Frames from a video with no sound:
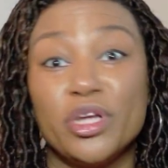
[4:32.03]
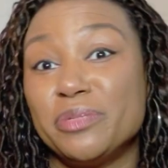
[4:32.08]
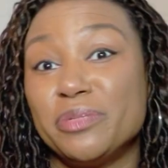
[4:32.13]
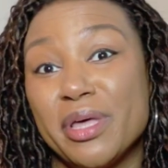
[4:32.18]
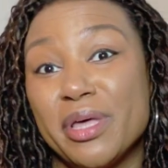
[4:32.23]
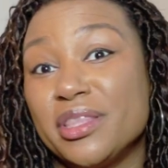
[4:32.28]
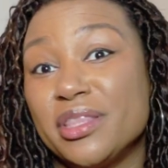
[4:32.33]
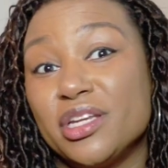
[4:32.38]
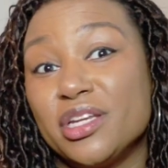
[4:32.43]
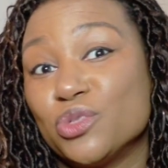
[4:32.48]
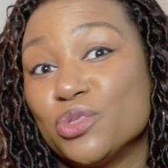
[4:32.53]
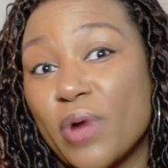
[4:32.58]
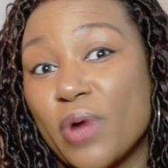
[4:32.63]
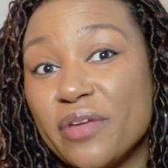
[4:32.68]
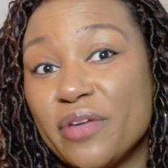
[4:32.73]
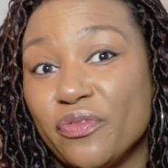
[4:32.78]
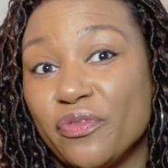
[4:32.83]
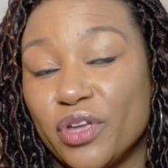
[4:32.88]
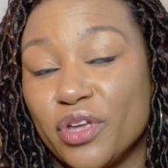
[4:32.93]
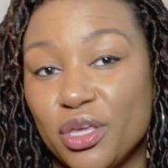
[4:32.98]
method is right
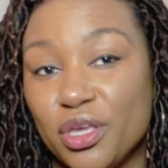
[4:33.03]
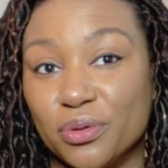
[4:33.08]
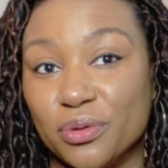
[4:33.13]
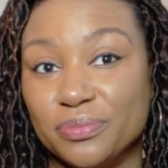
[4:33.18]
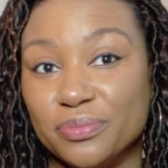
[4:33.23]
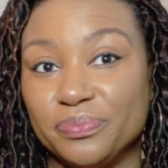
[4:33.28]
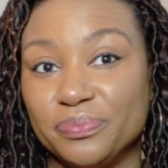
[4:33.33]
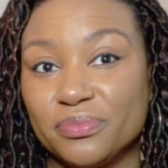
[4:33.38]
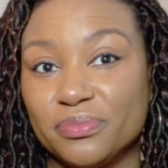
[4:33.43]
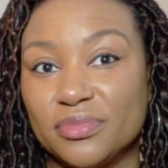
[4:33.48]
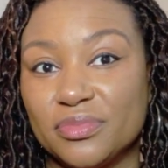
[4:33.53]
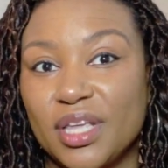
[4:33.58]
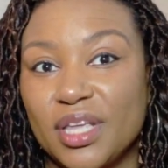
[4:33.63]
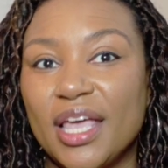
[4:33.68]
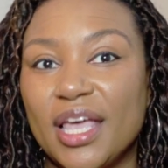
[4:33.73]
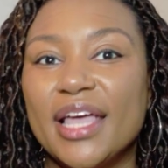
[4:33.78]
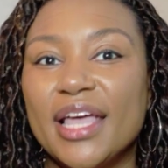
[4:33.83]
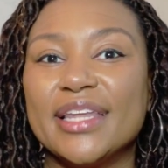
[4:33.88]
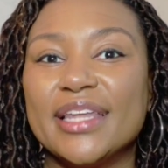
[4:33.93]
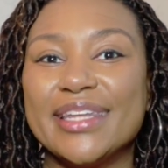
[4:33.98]
for you?
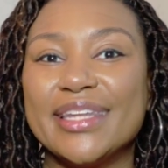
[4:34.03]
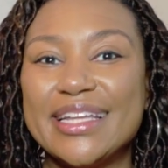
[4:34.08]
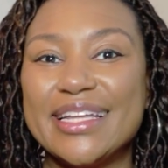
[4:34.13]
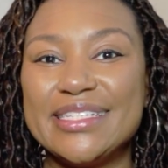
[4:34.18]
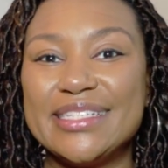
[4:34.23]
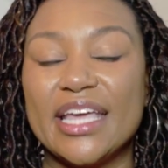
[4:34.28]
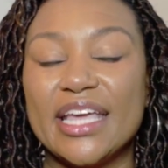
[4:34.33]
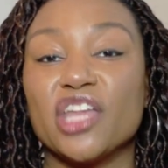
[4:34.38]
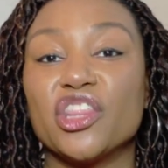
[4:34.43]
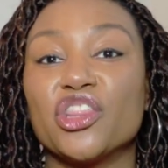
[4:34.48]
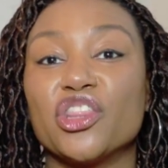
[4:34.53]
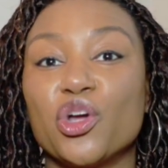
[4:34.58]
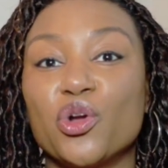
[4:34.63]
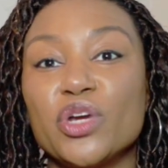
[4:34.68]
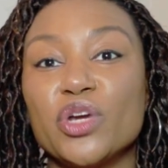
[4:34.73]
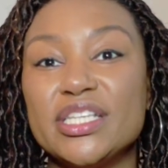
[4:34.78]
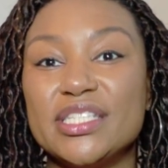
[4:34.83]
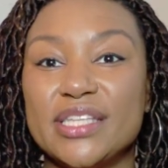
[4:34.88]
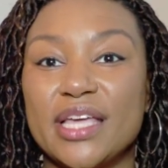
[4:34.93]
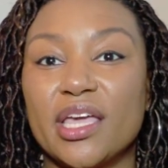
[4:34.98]
Let's take a
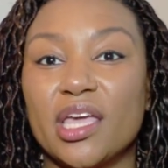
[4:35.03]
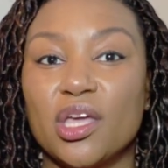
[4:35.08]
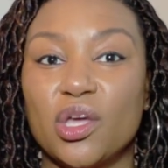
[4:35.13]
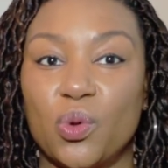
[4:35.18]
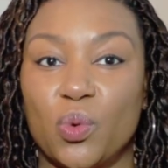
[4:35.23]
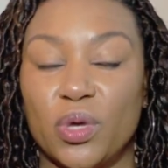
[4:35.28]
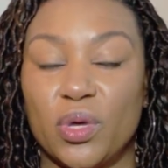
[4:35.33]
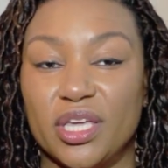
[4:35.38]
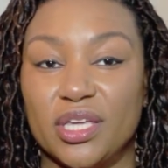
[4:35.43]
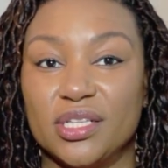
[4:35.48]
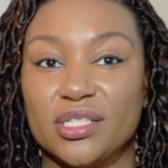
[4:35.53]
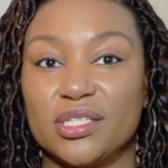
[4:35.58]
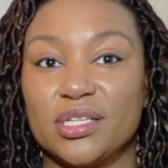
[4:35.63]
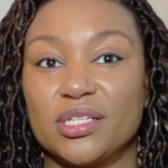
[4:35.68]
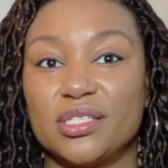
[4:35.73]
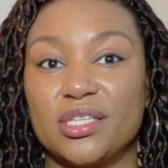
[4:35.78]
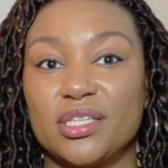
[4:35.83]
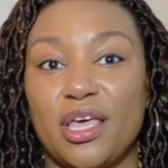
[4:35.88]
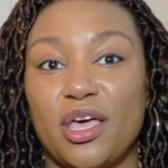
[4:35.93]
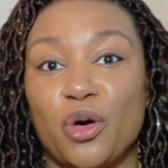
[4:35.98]
30-second quiz
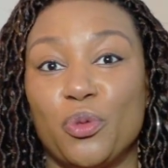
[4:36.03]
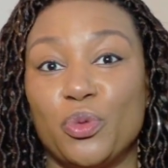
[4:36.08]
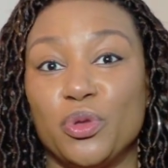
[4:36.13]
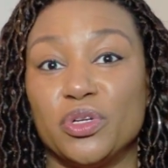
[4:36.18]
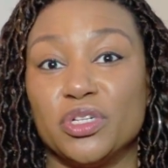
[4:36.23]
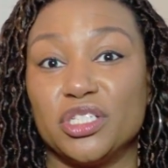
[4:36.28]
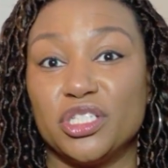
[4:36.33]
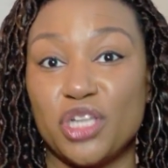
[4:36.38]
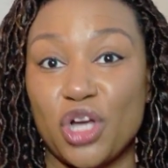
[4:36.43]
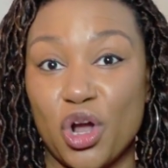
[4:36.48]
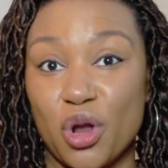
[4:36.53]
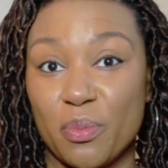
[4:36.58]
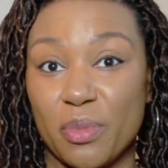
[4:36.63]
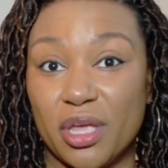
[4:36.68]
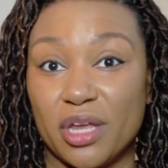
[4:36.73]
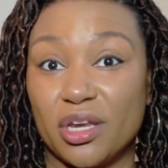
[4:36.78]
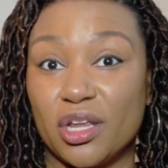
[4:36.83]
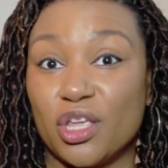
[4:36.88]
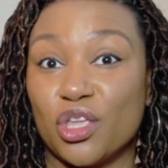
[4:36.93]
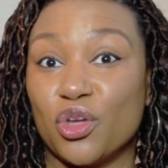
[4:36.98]
to help you
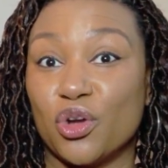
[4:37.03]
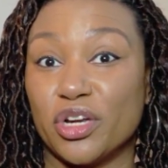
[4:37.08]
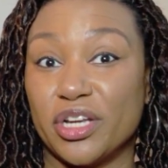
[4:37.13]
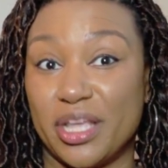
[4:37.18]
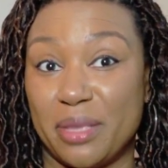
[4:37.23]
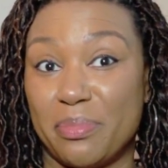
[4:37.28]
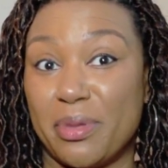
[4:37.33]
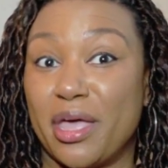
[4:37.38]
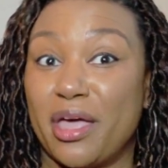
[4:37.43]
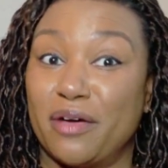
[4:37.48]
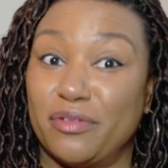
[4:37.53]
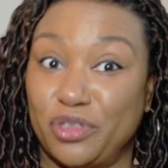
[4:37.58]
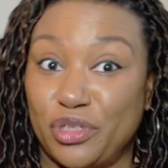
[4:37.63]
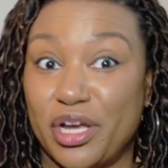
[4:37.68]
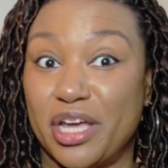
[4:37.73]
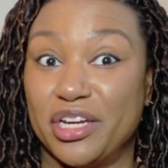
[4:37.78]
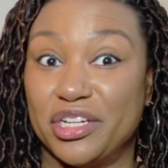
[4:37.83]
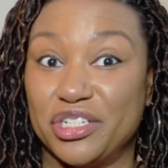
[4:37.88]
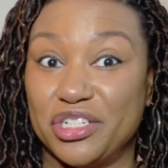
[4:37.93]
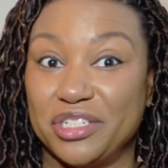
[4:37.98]
determine your debt payoff
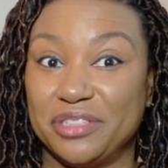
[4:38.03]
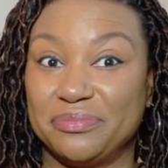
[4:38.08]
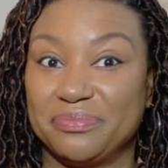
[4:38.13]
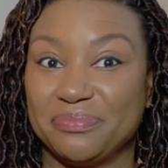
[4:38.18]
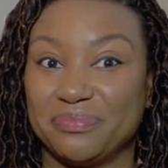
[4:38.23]
strategy.